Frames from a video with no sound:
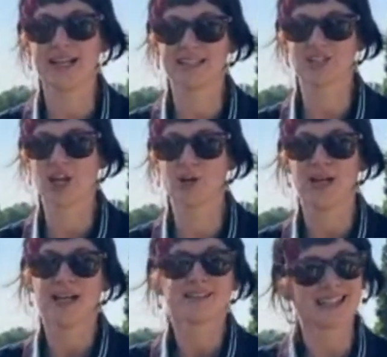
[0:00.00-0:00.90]
And so
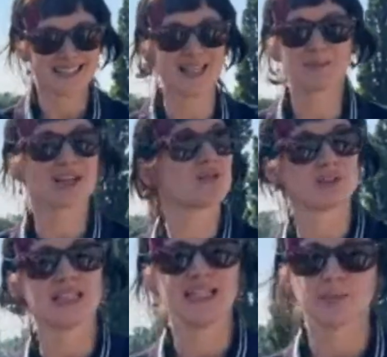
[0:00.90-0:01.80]
that seemed like a really